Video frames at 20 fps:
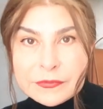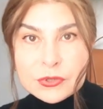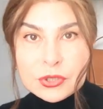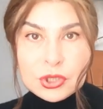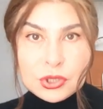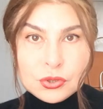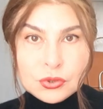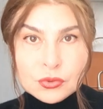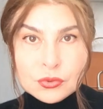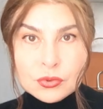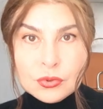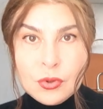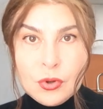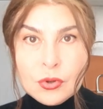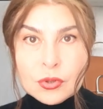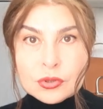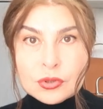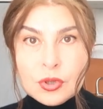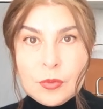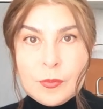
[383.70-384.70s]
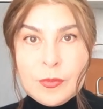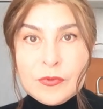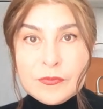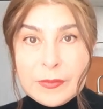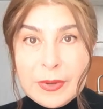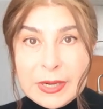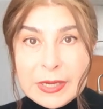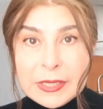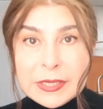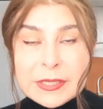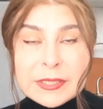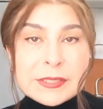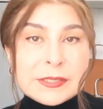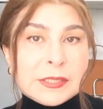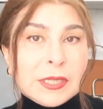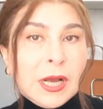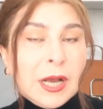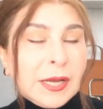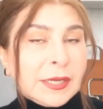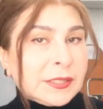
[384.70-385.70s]
of two on top of my
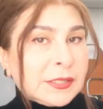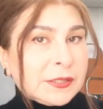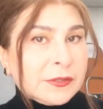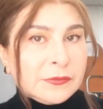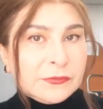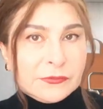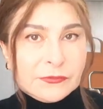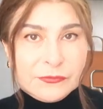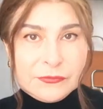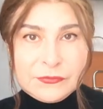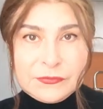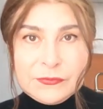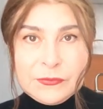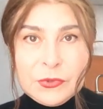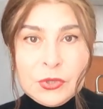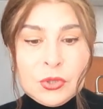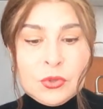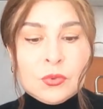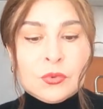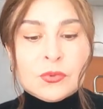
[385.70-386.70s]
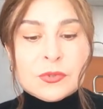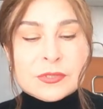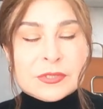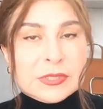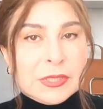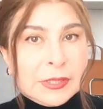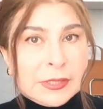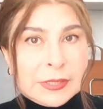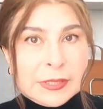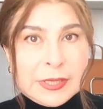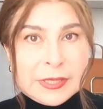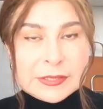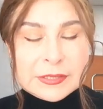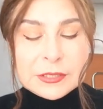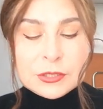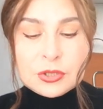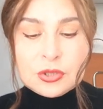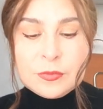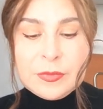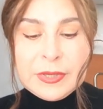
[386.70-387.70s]
list, adding new
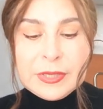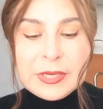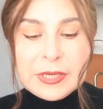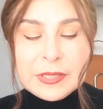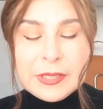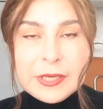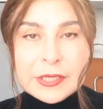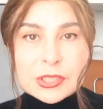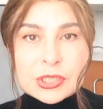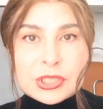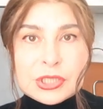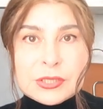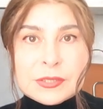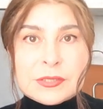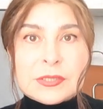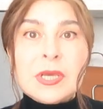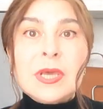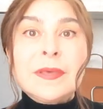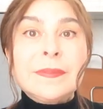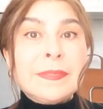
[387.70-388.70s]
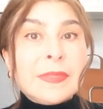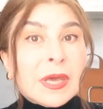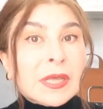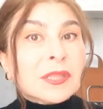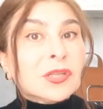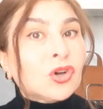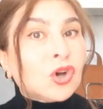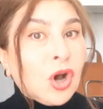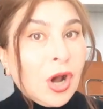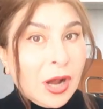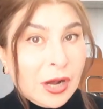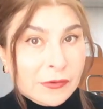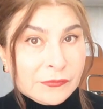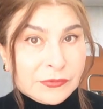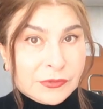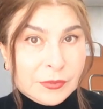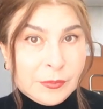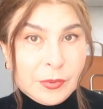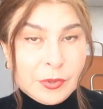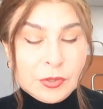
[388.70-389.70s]
sunglasses to my collections that
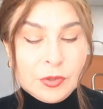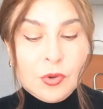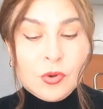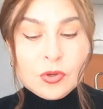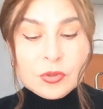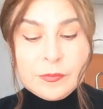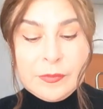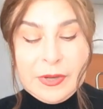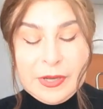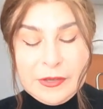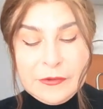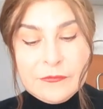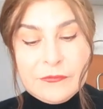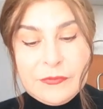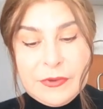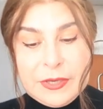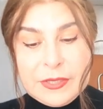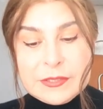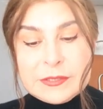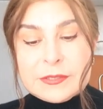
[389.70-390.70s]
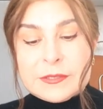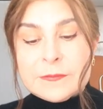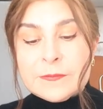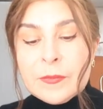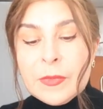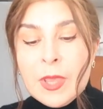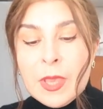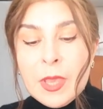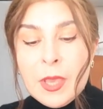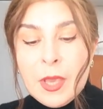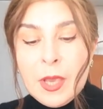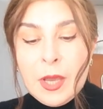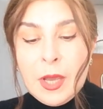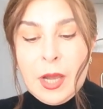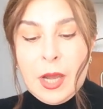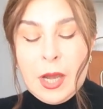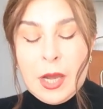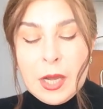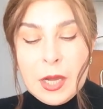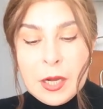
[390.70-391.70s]
comfortable on my face.
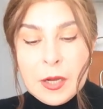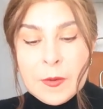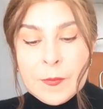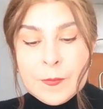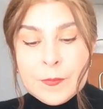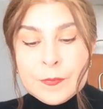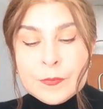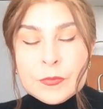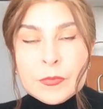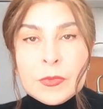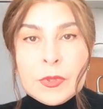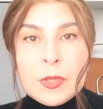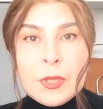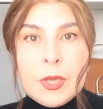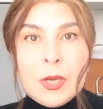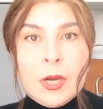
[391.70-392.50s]
Um,